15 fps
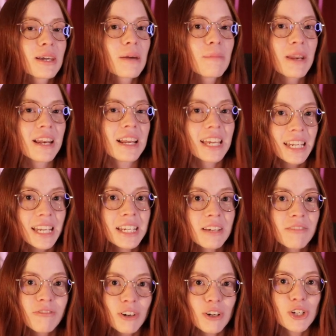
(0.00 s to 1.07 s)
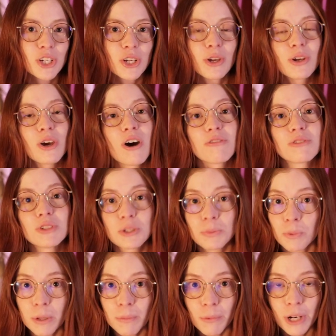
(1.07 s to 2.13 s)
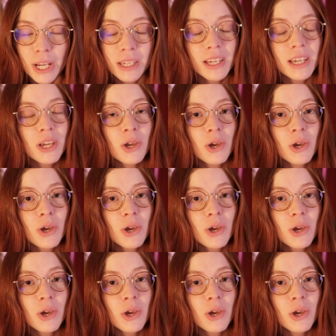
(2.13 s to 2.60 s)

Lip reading: Canadian version of the spring break,